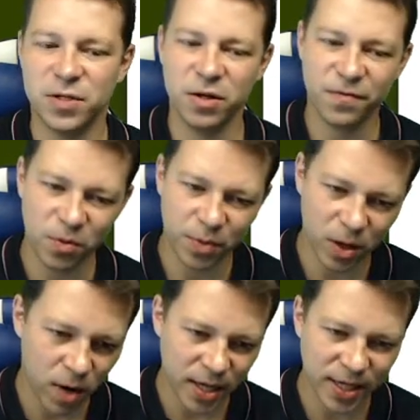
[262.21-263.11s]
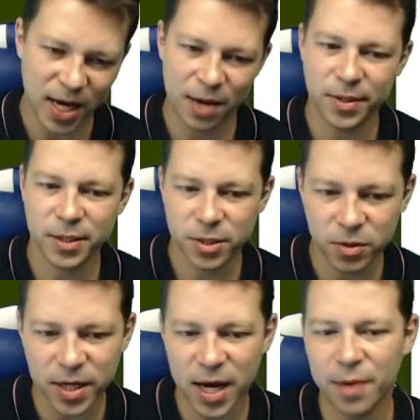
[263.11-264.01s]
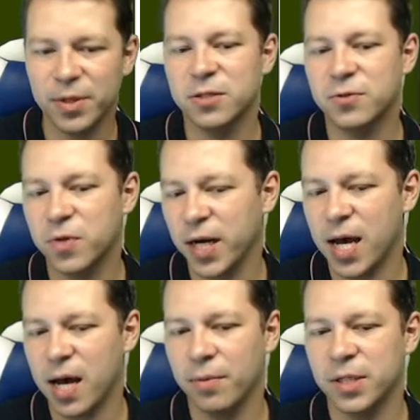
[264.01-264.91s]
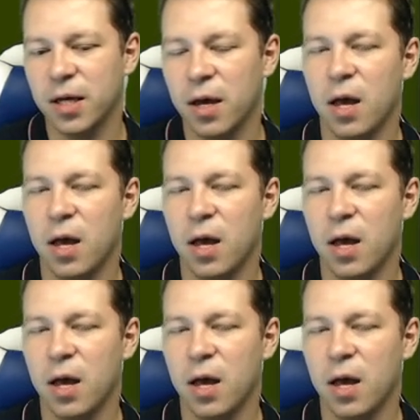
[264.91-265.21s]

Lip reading: So if you bid 1 diamond, 2 diamonds, 3 diamonds,